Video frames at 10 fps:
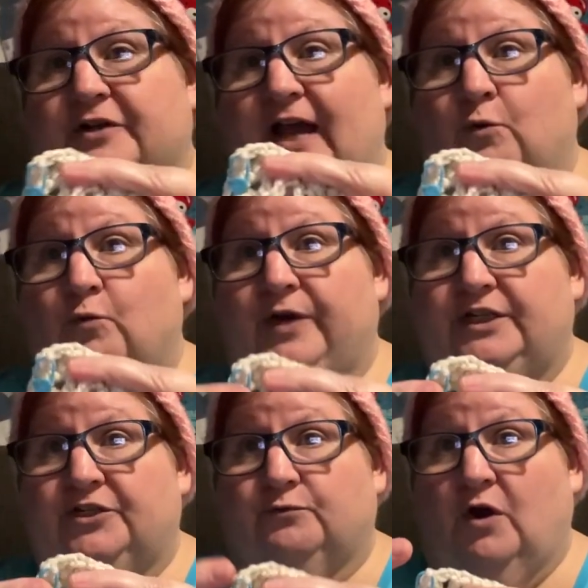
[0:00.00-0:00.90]
out
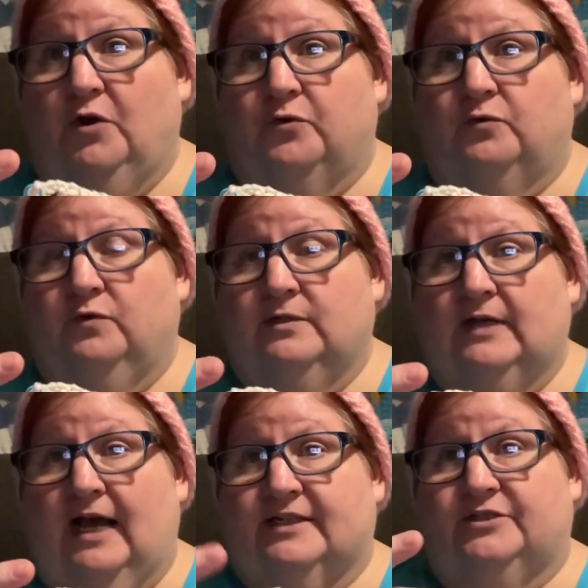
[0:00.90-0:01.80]
which row
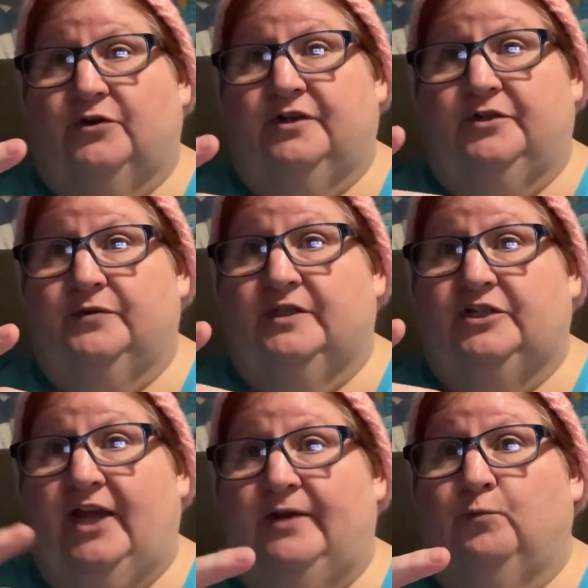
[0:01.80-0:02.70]
I started doing the
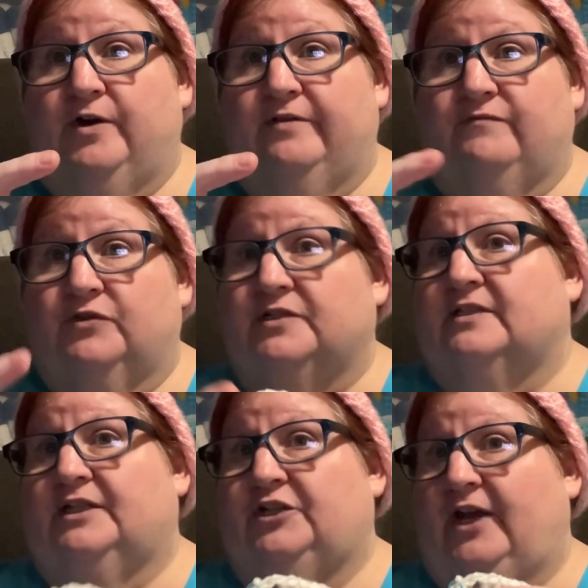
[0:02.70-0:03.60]
chain 1 versus
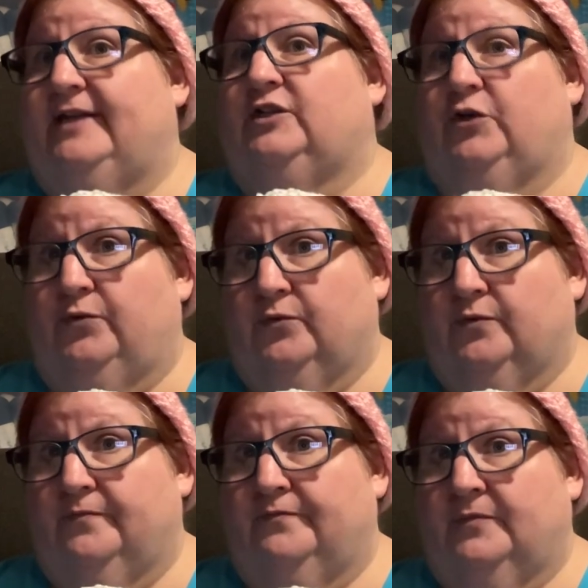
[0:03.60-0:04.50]
the chain 2.
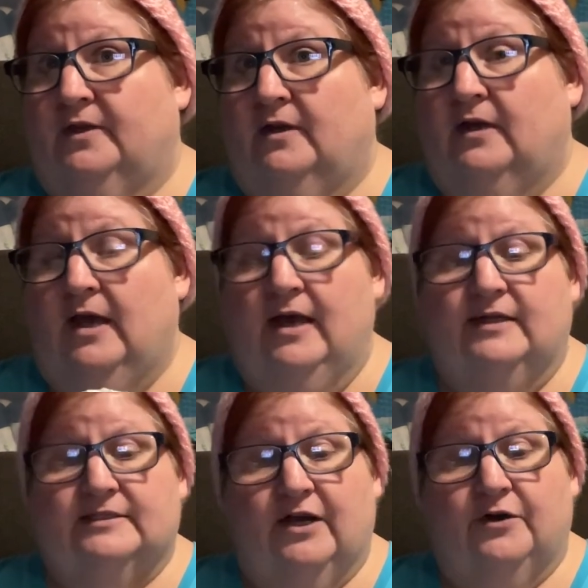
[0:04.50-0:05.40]

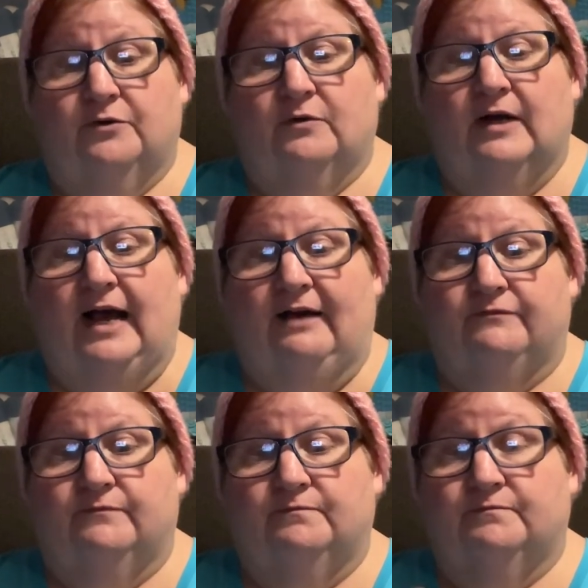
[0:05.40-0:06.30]
So I'm
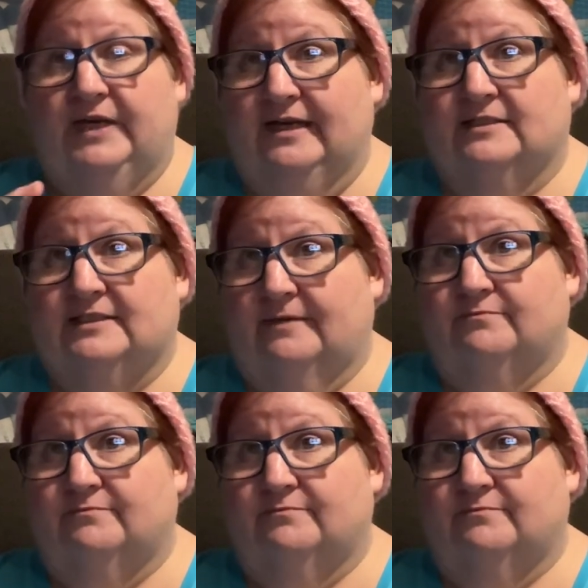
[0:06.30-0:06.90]
a